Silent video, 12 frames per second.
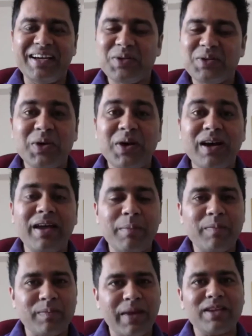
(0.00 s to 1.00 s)
Uh, you know,
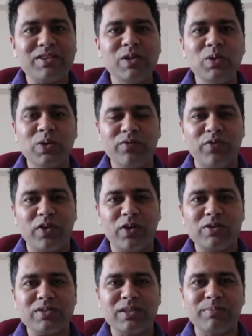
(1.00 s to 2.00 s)
I'm actually looking
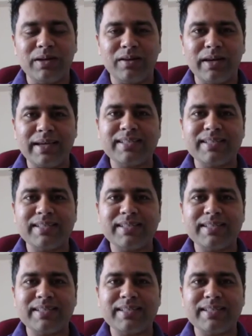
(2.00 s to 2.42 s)
forward to some uh,